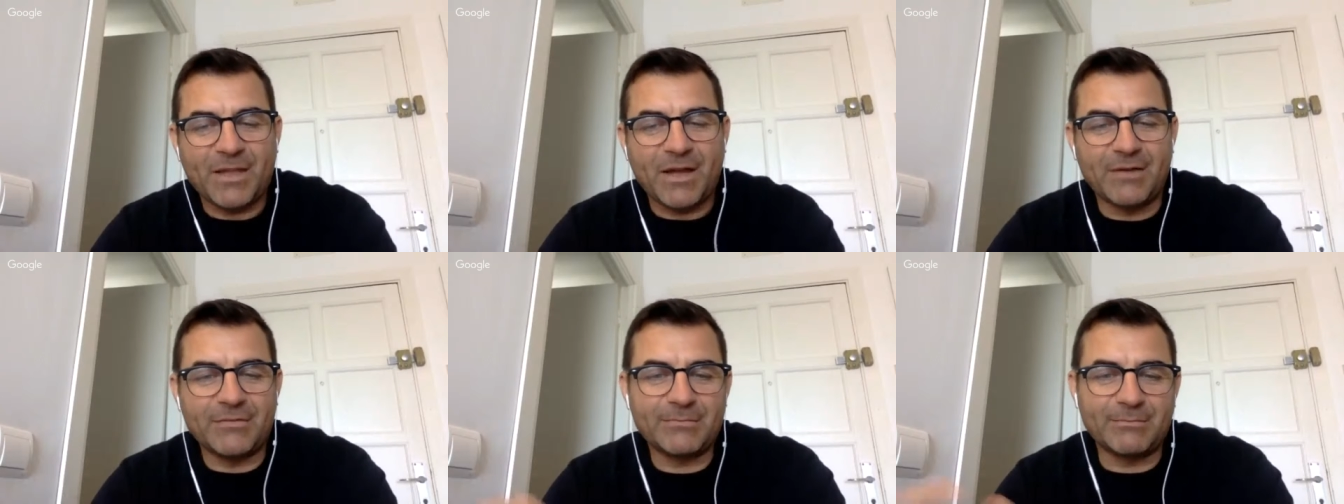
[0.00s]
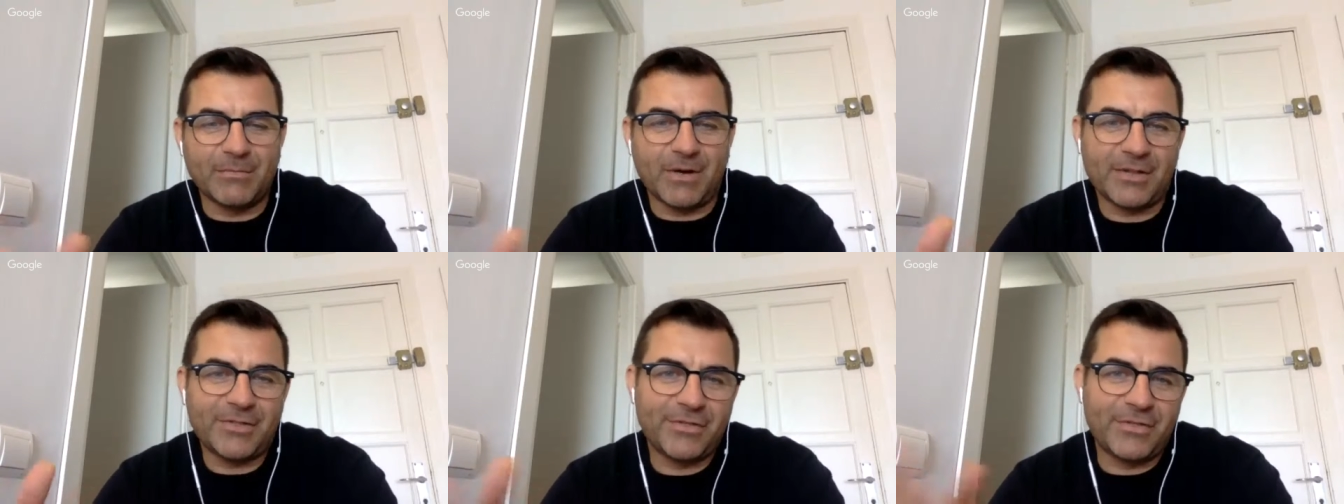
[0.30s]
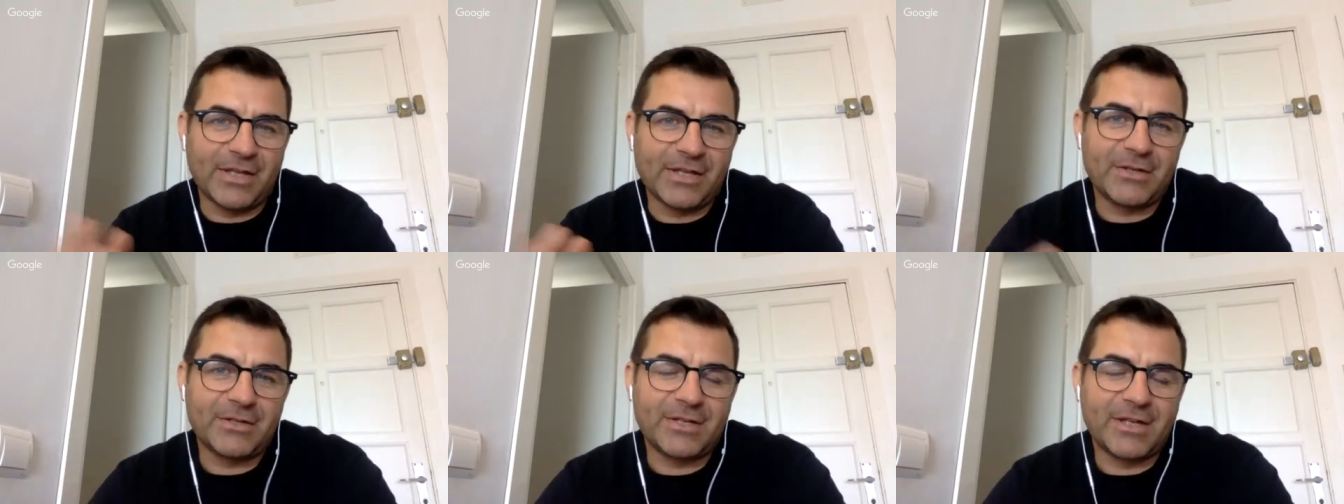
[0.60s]
I've, my
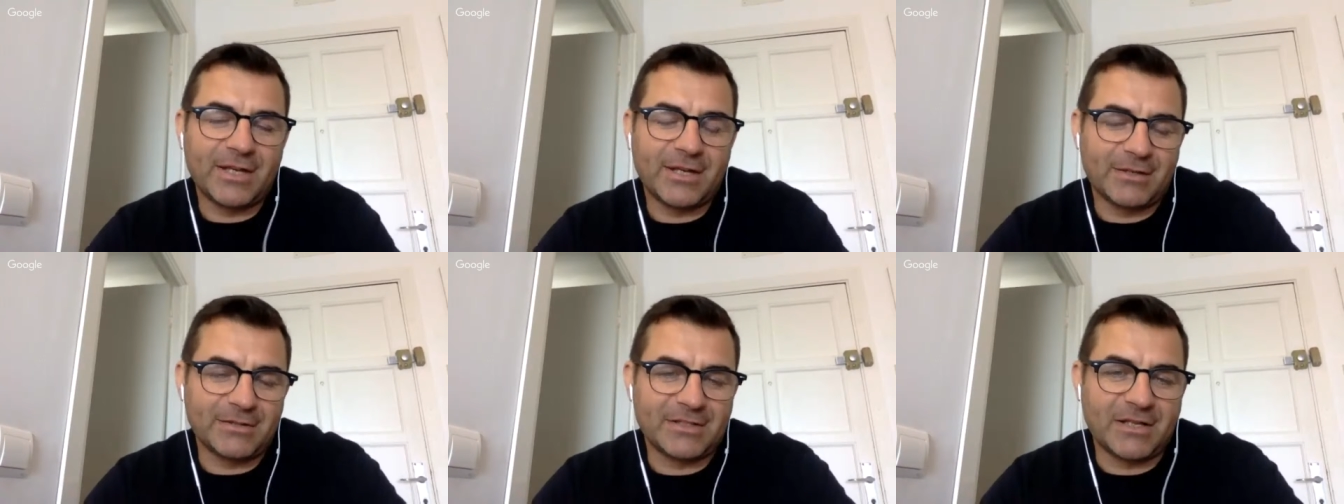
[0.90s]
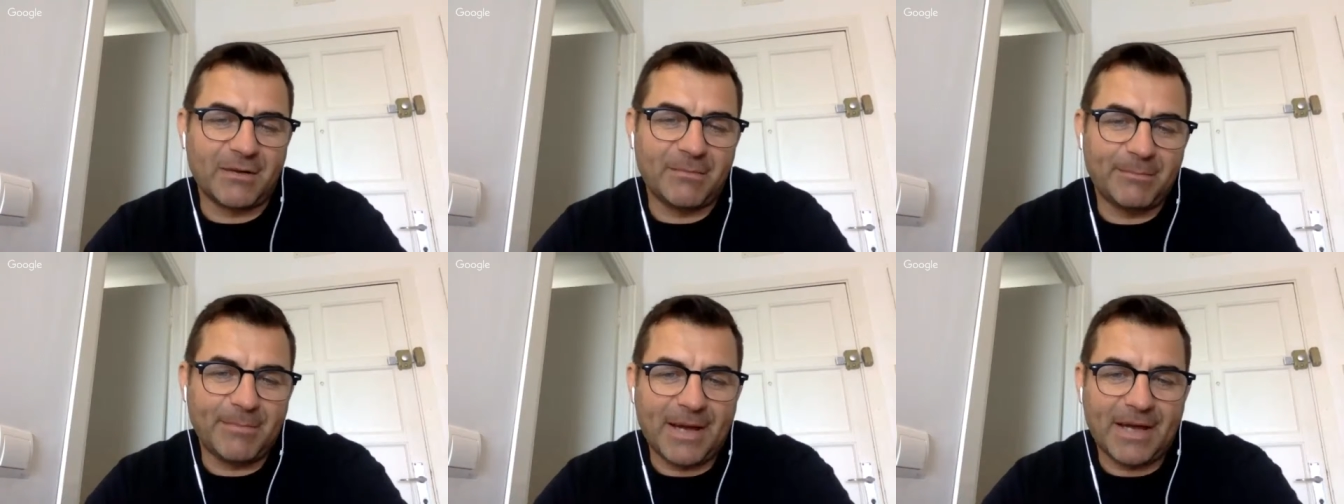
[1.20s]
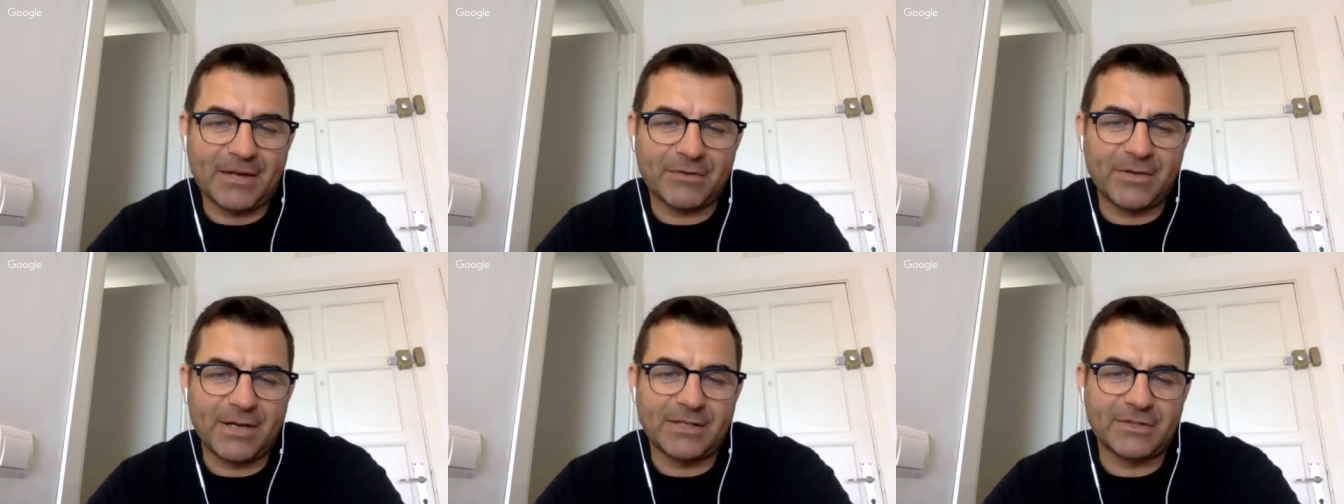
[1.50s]
thinking has come
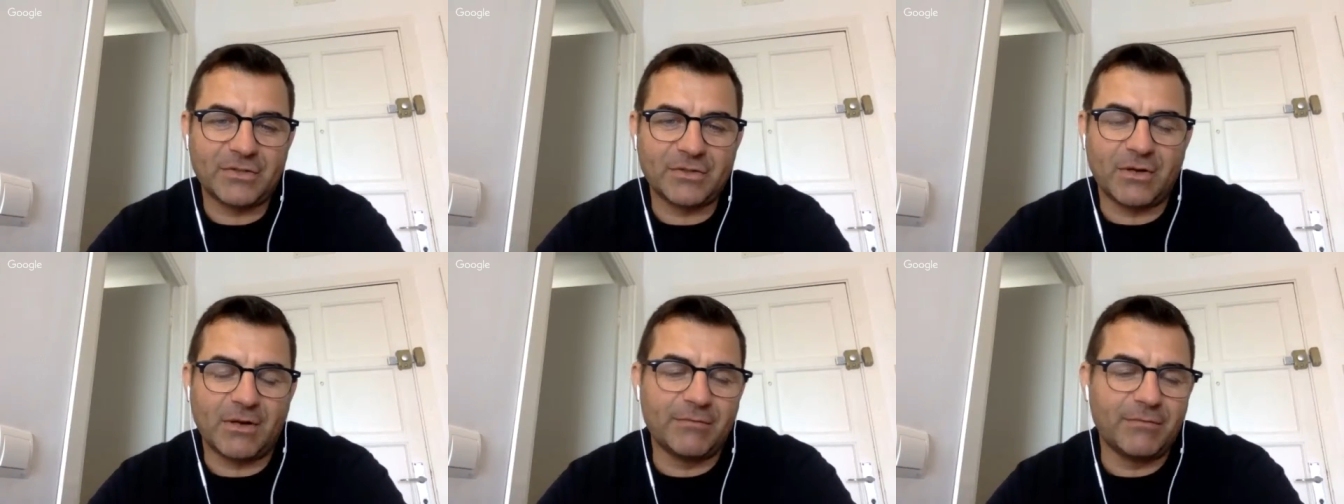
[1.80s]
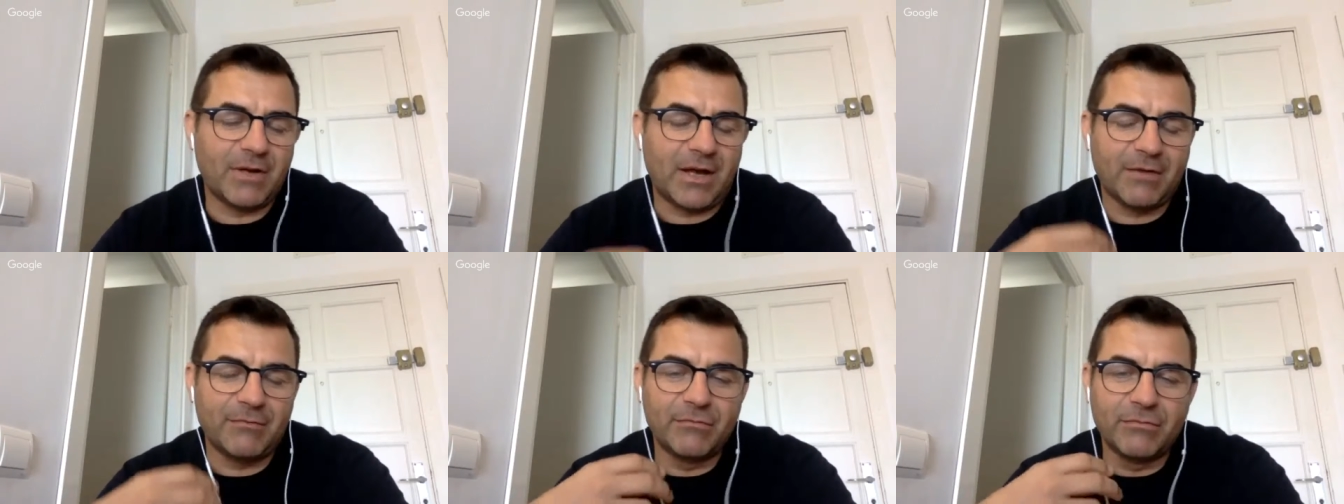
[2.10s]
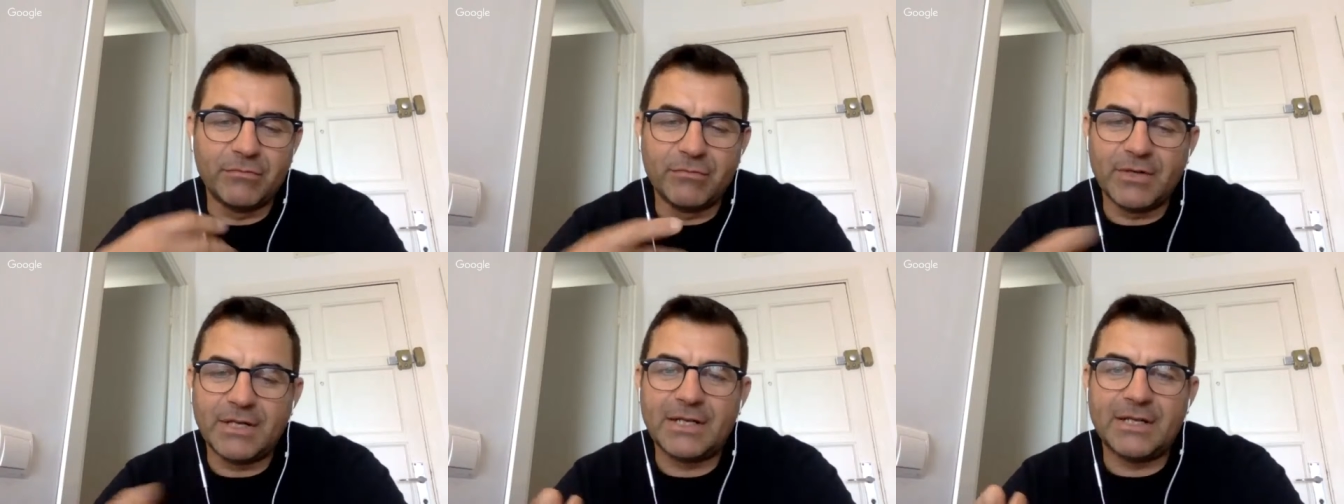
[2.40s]
back round to I'm,
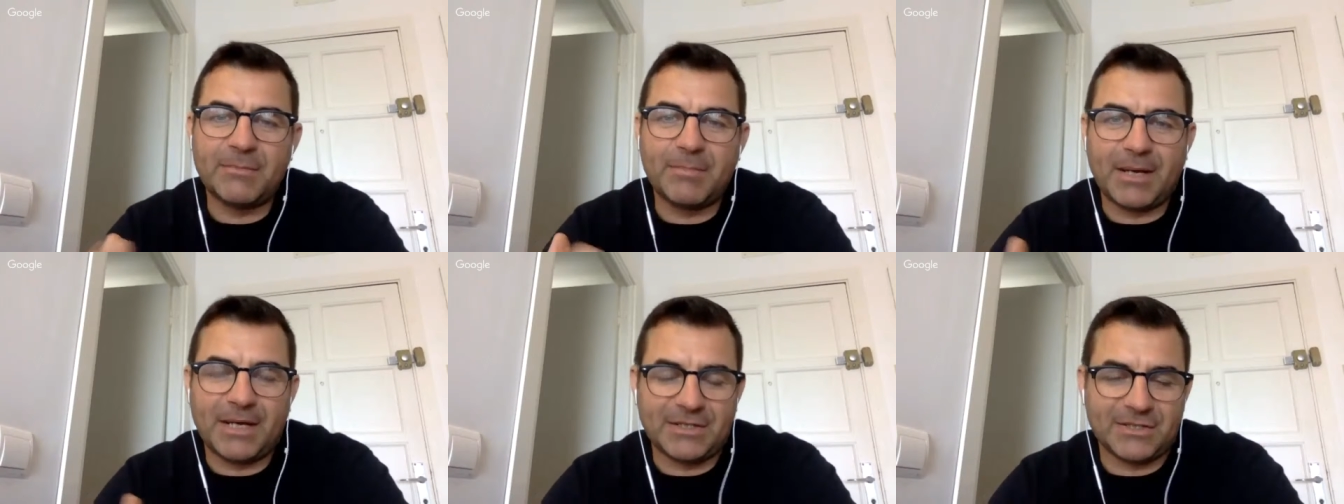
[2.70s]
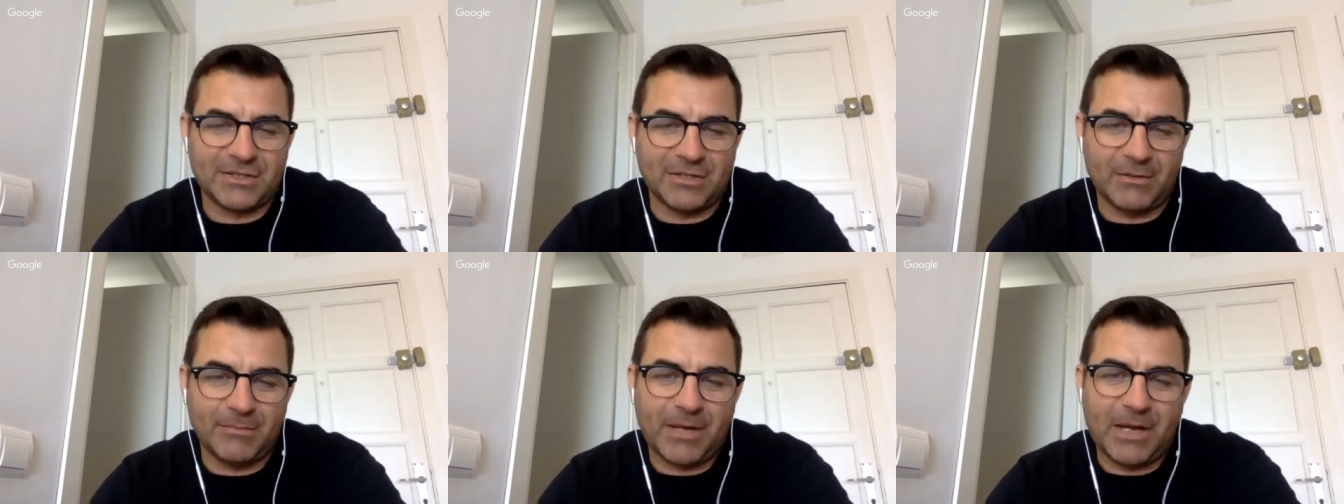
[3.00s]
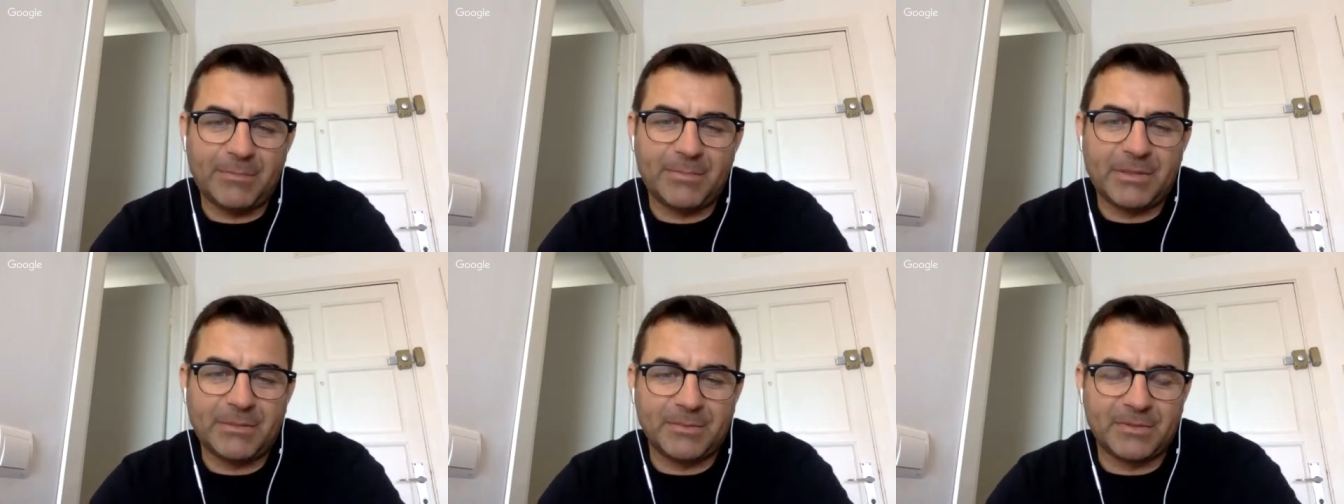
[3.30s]
I'm really passionate
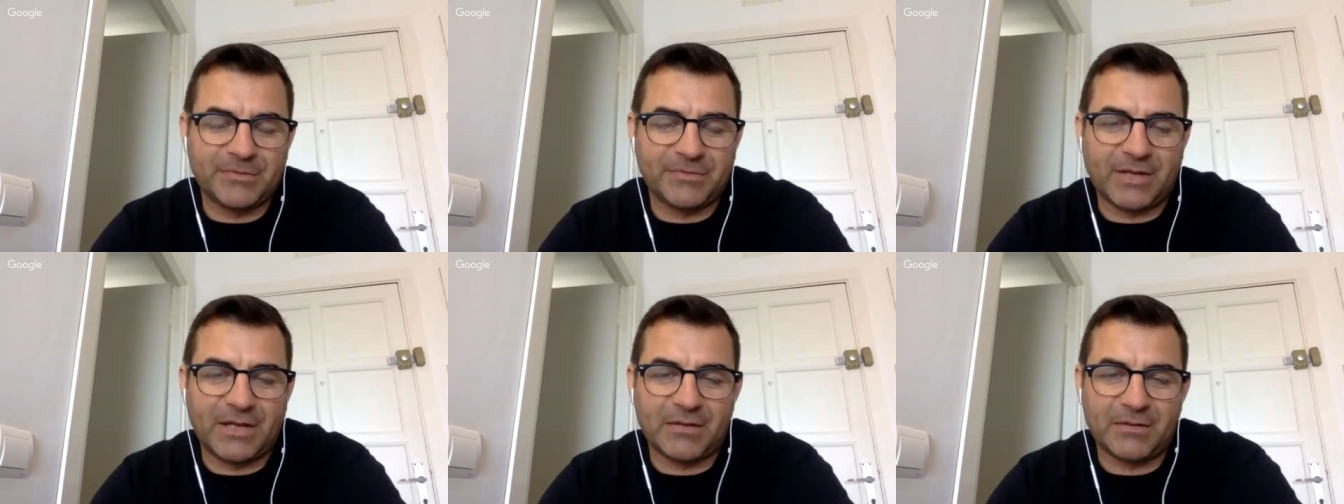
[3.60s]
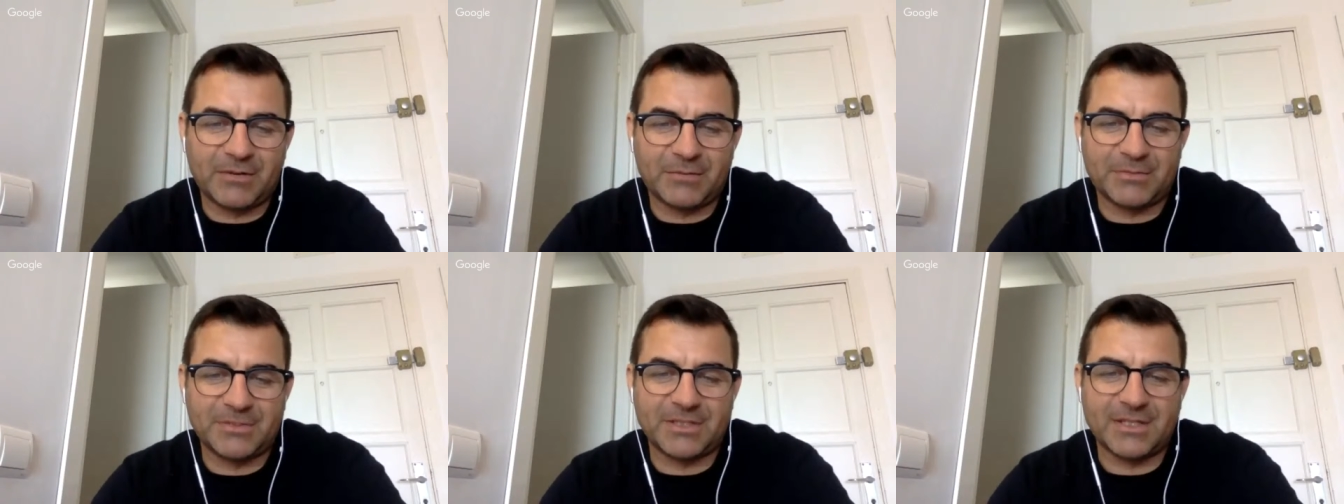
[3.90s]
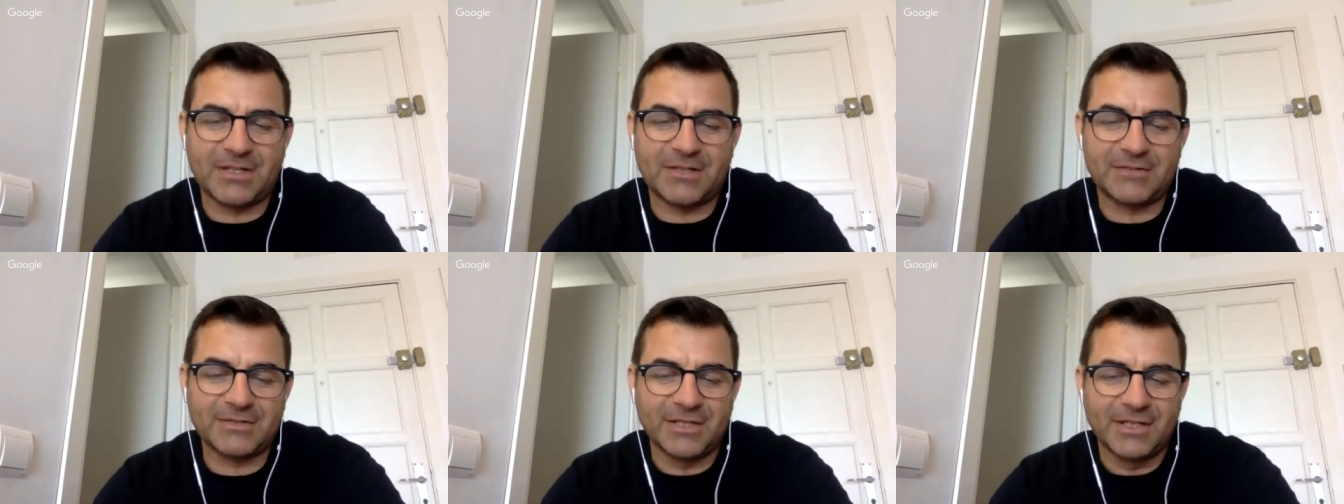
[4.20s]
about people developing
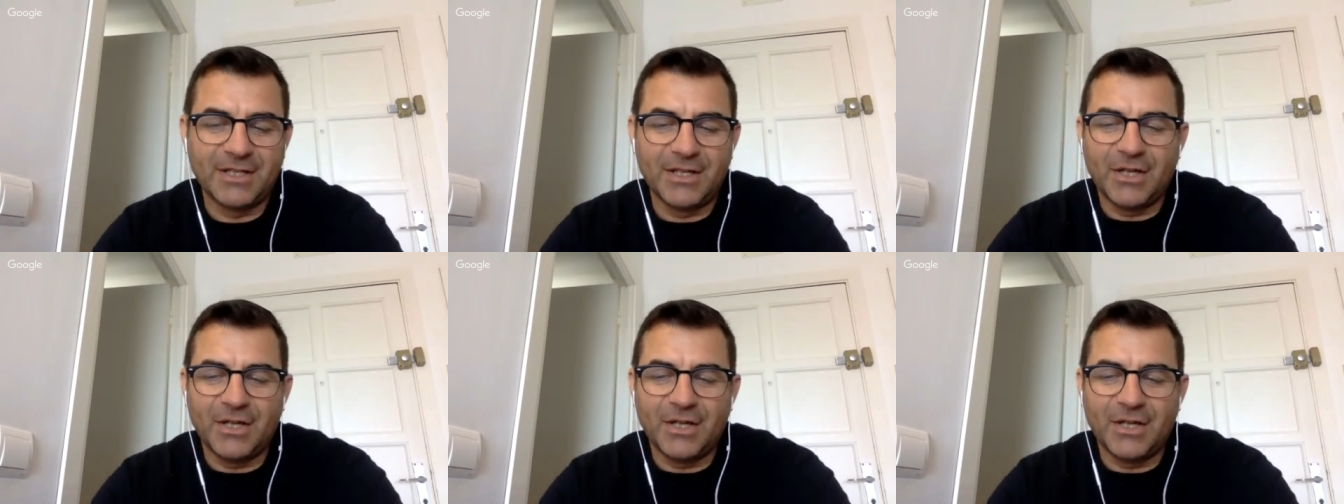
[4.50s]
themselves,